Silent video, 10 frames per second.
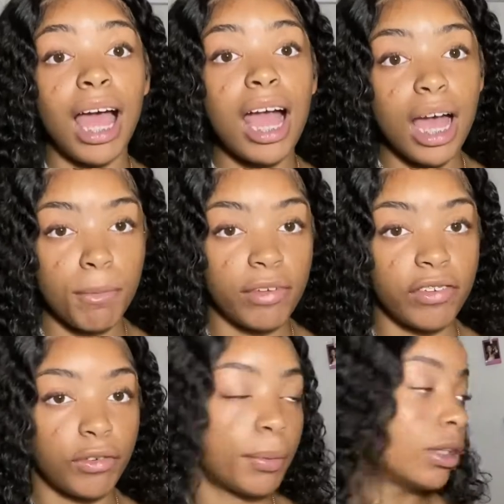I got my
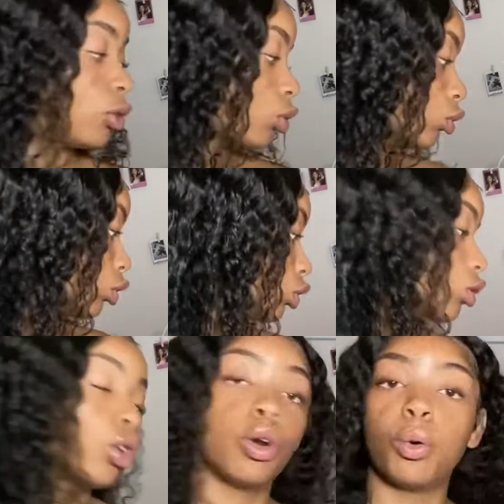favorite pencils,
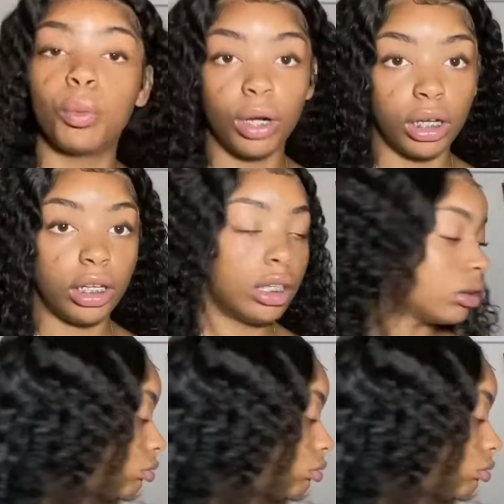so we're good.